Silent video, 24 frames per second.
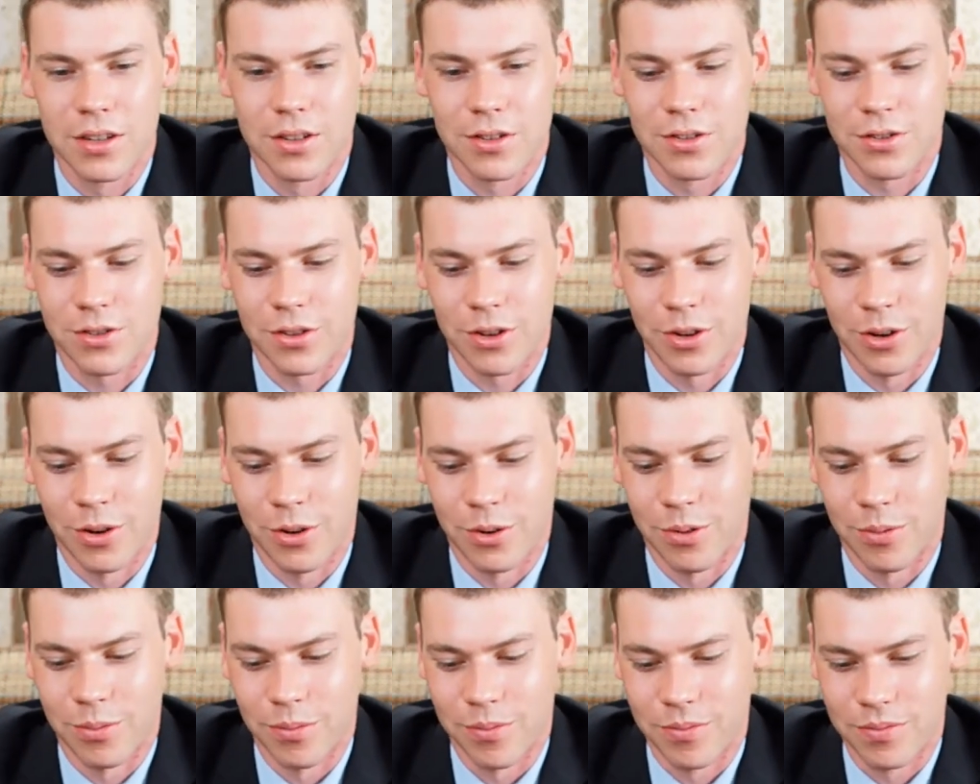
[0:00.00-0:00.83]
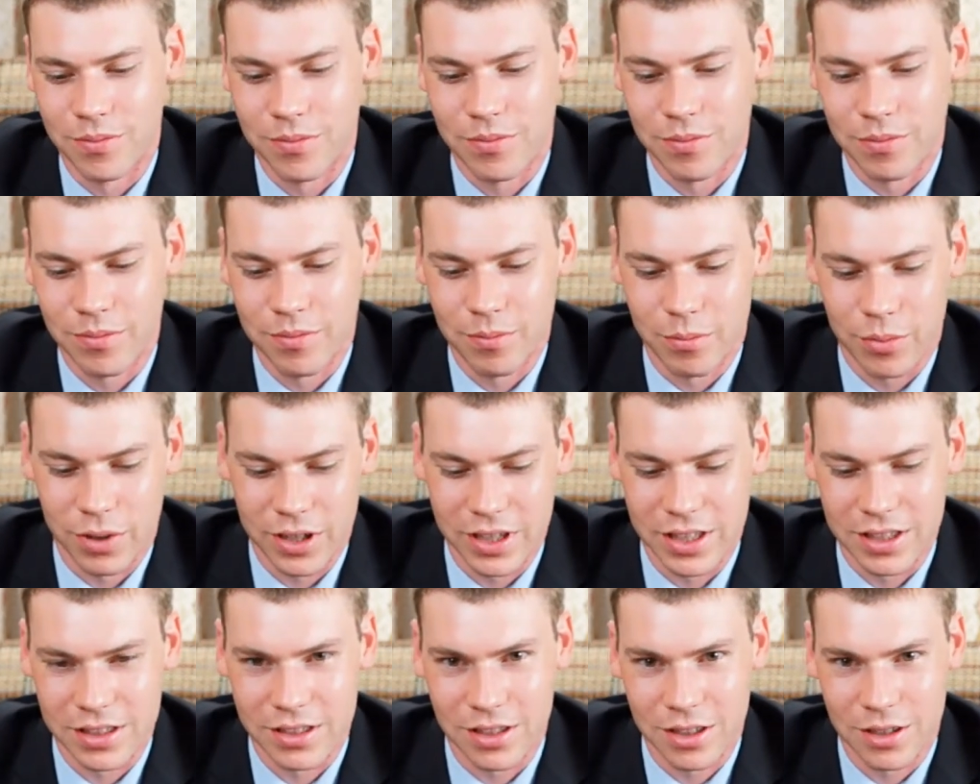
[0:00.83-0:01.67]
So
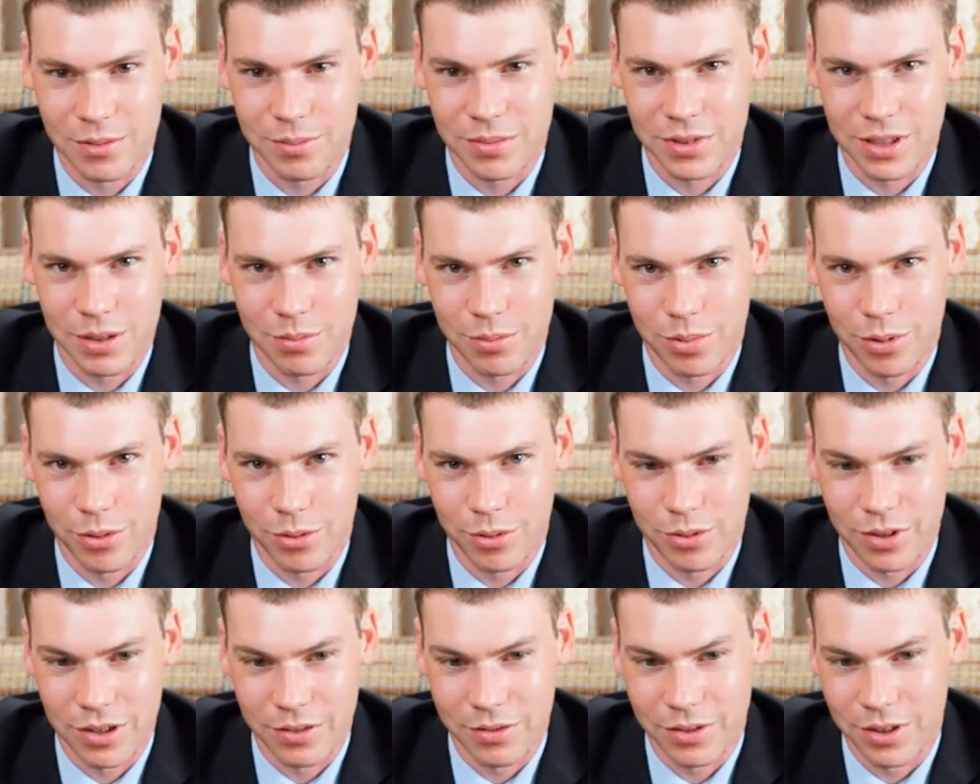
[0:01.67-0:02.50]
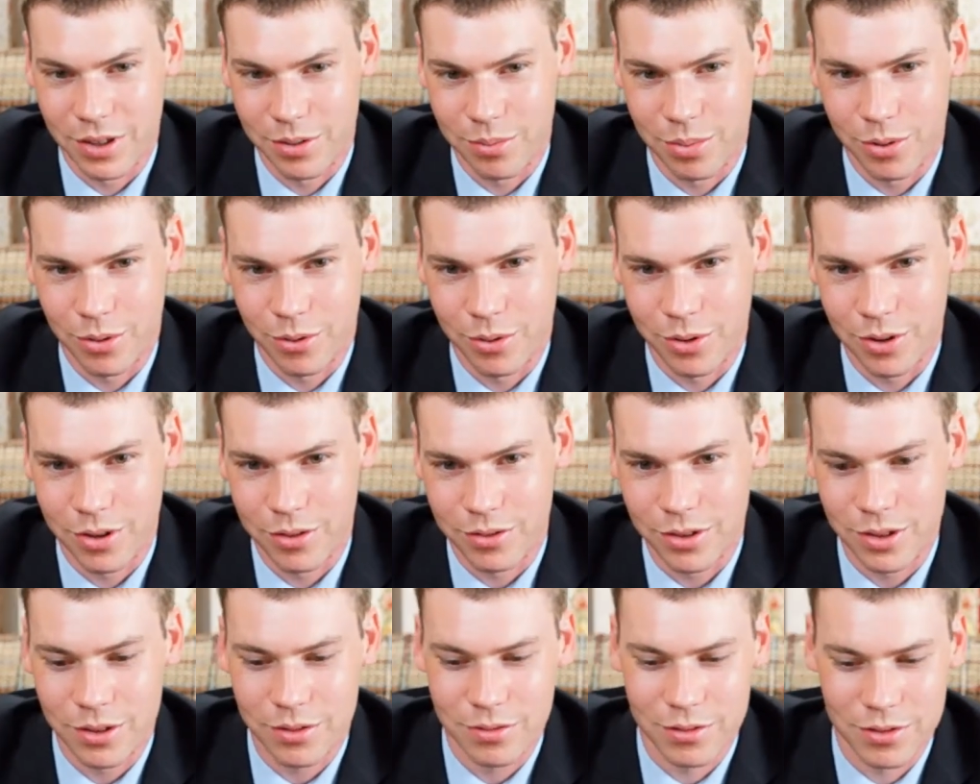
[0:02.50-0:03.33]
play it dumb, if you get pulled
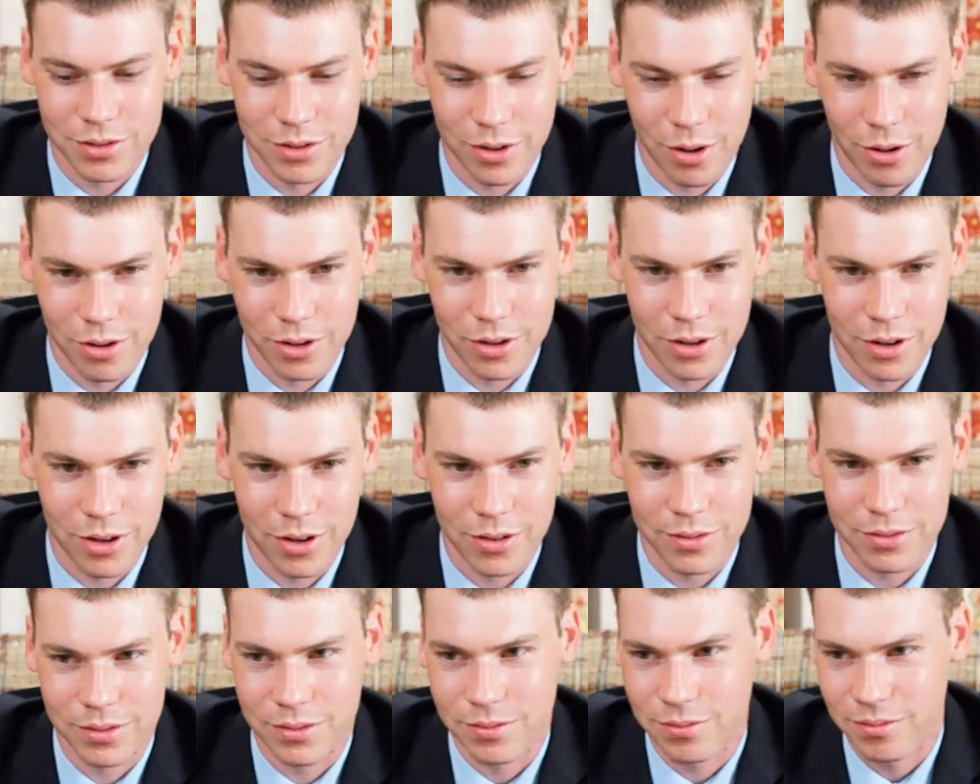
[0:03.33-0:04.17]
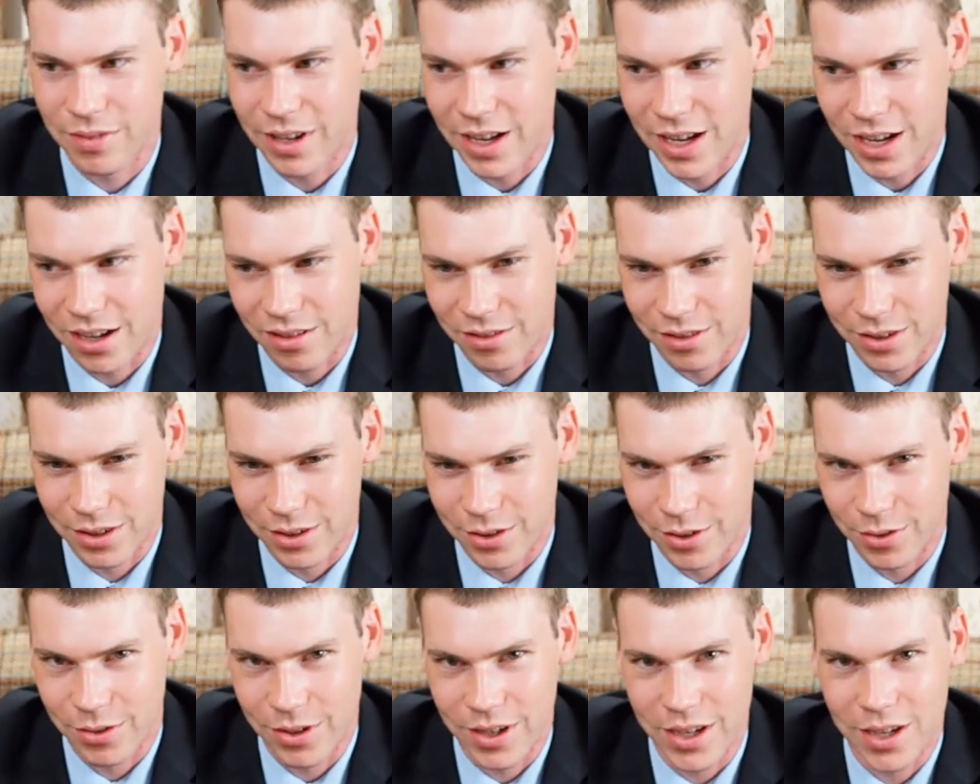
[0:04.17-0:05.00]
over, turn it off, act like
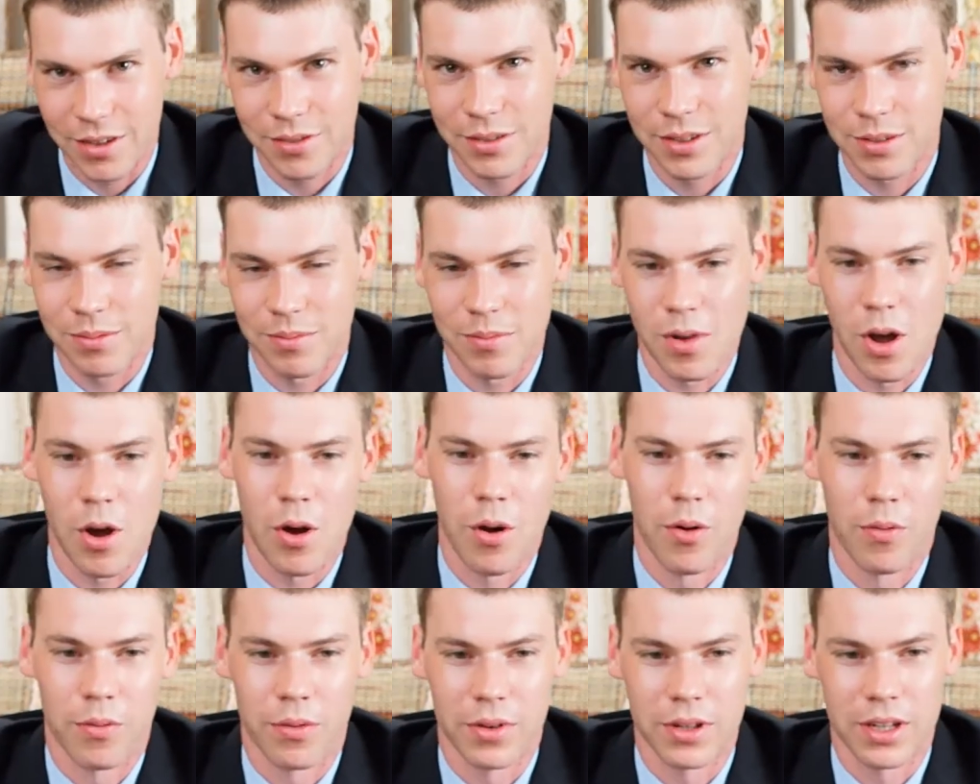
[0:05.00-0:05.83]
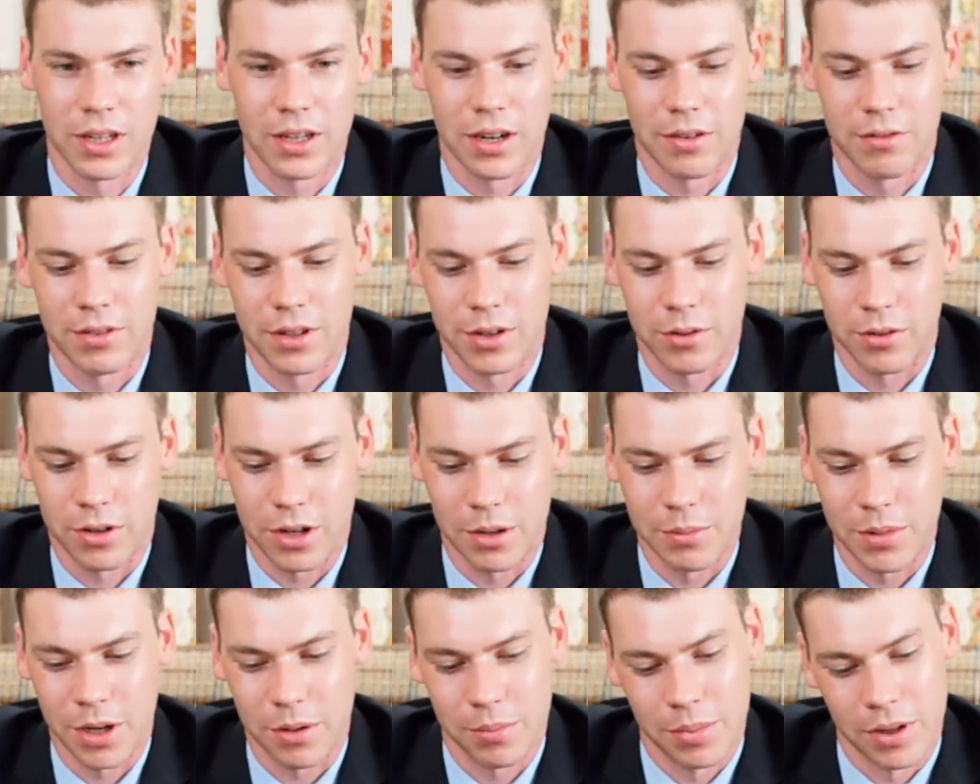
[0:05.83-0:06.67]
you don't have it. Hopefully everything will
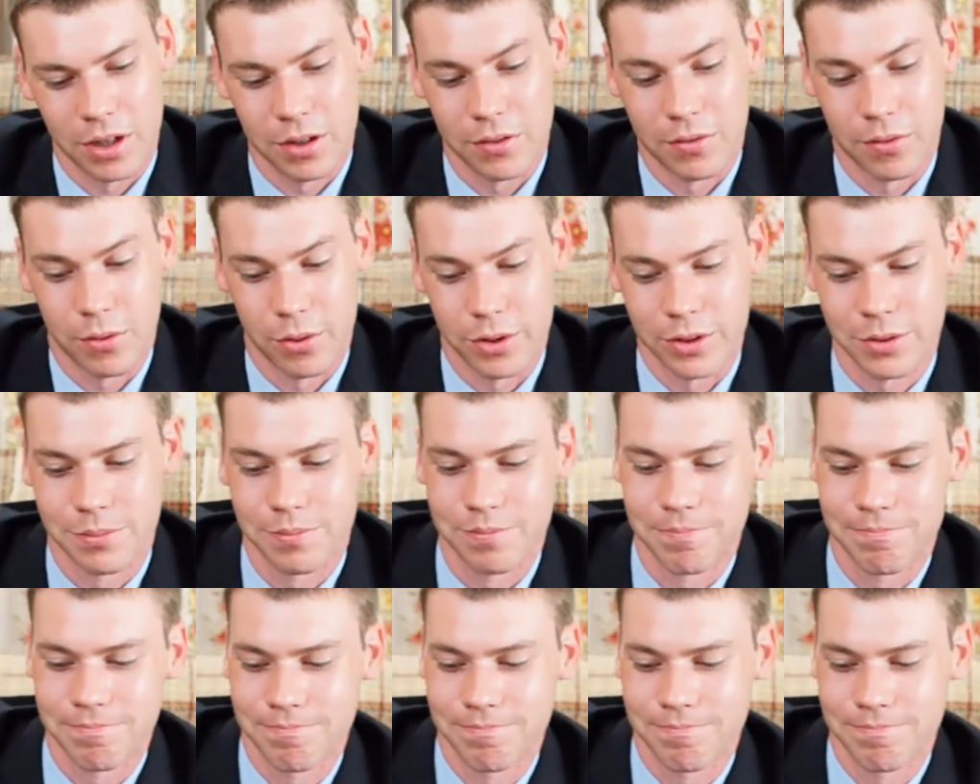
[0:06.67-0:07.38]
come out better for you.